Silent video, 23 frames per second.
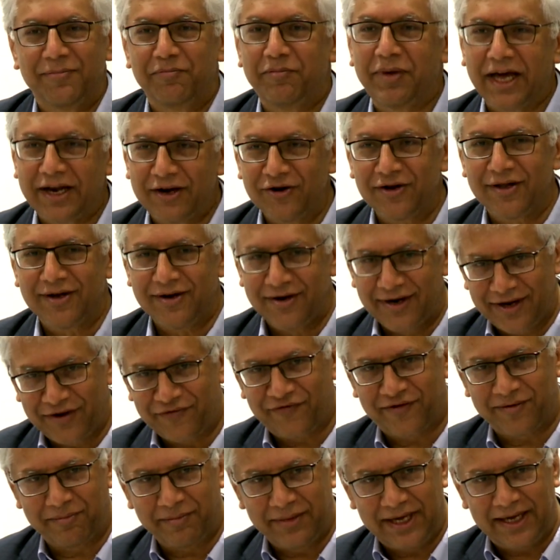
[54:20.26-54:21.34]
Better learn it
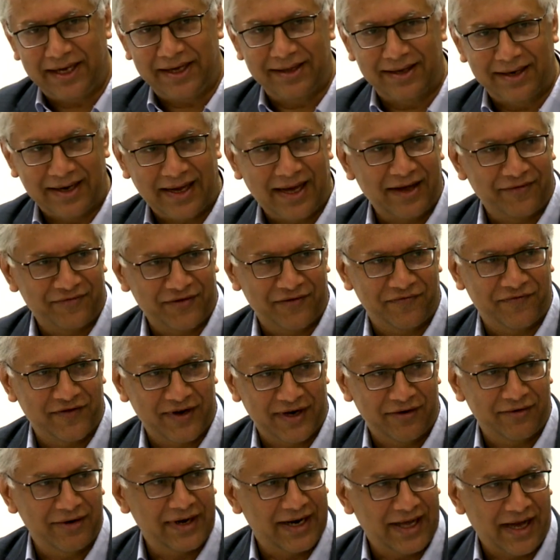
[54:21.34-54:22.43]
from me than have to
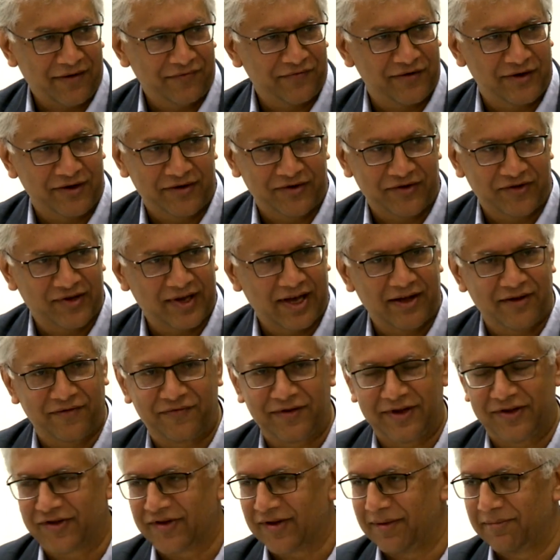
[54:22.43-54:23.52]
figure it out for yourself
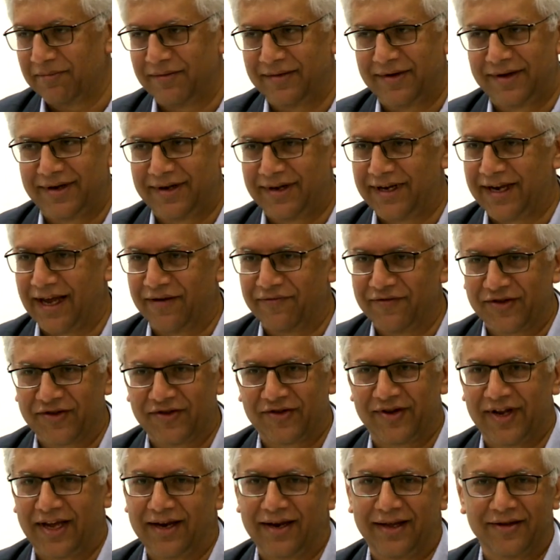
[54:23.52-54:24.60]
in some
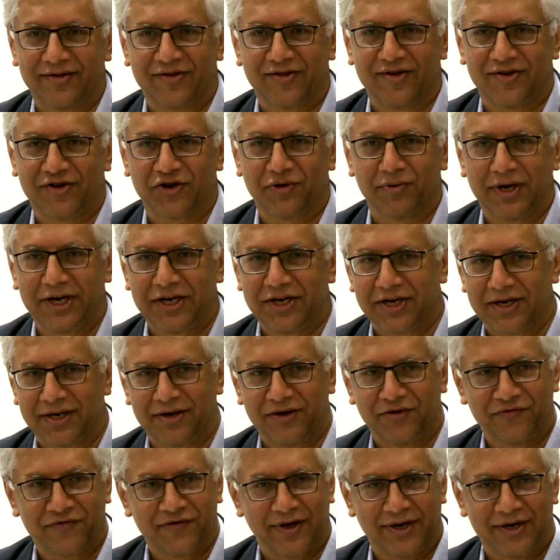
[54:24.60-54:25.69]
devastating situation
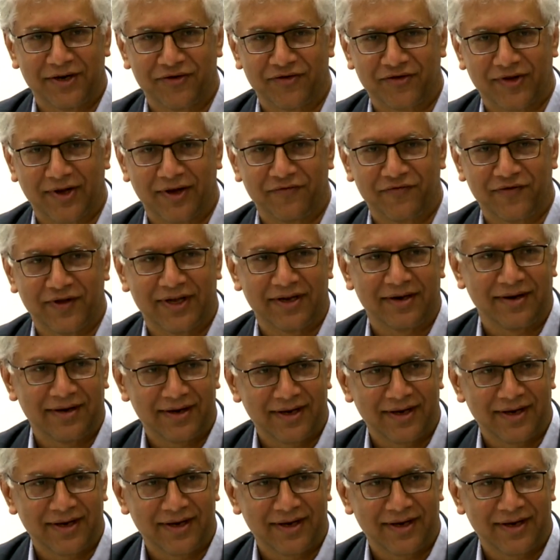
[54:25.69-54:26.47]
you find yourself in.